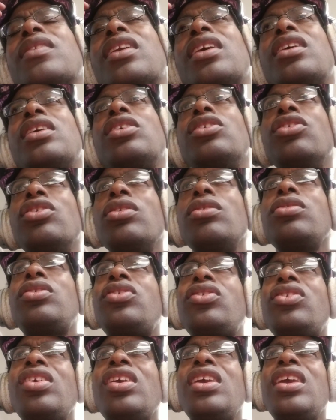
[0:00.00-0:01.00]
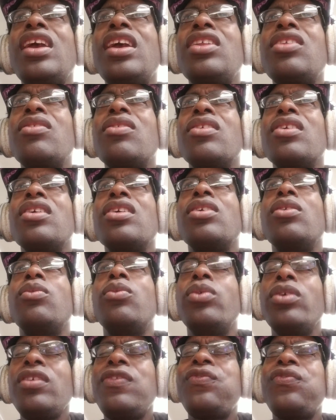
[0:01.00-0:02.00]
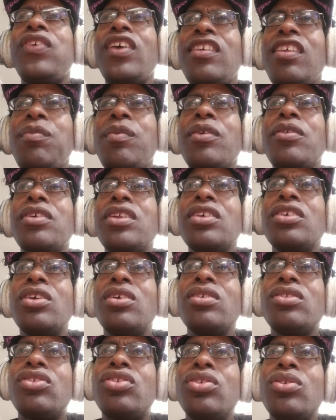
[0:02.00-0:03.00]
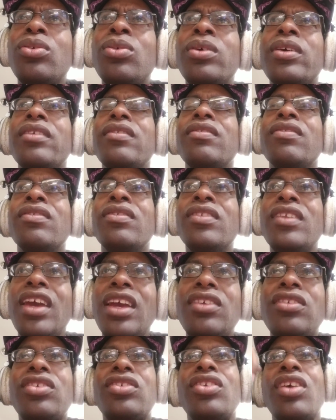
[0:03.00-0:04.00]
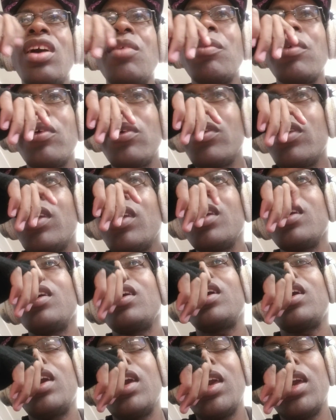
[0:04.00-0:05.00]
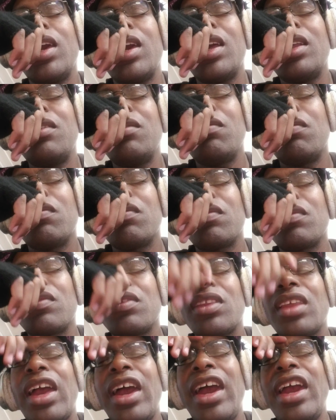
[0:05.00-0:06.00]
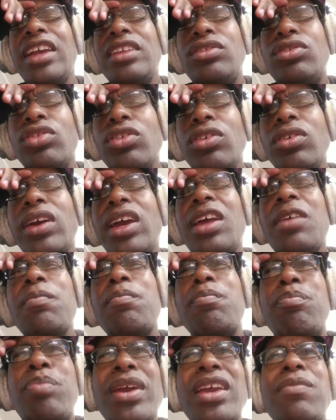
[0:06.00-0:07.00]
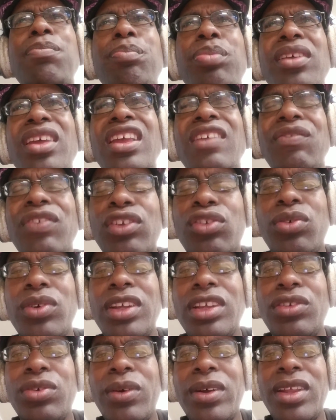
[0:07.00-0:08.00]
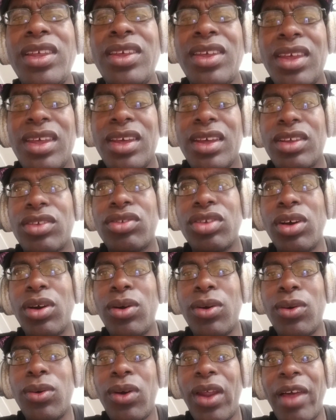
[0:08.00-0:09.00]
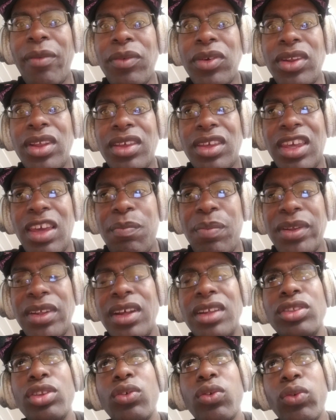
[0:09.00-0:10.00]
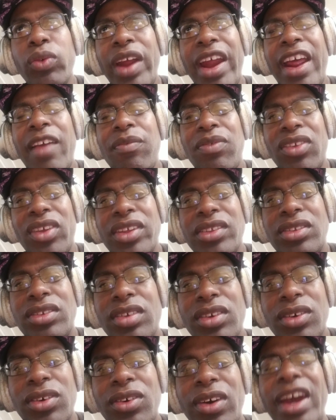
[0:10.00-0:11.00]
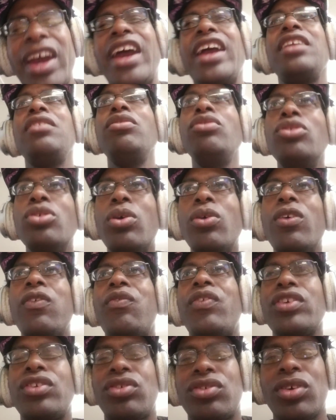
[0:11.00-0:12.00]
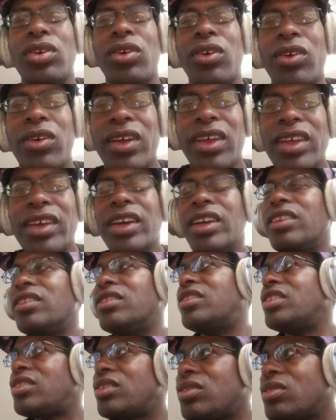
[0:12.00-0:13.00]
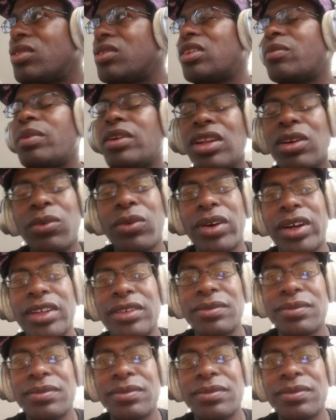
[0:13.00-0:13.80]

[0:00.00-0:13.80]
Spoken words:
you'll see it, which festival I'm going to go to next summer. And I do have big plans for 2020. So I'm going to keep it on the wraps until I know for sure this is going to be the one.